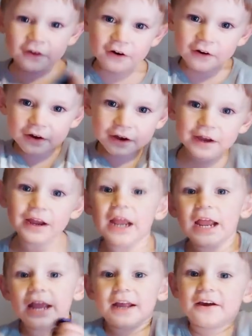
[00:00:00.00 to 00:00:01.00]
Go
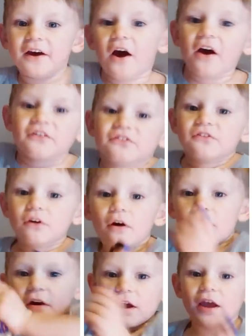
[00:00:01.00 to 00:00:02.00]
Eagles!
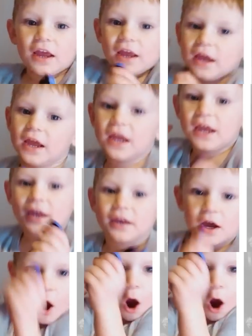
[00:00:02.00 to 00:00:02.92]
Go Eagles!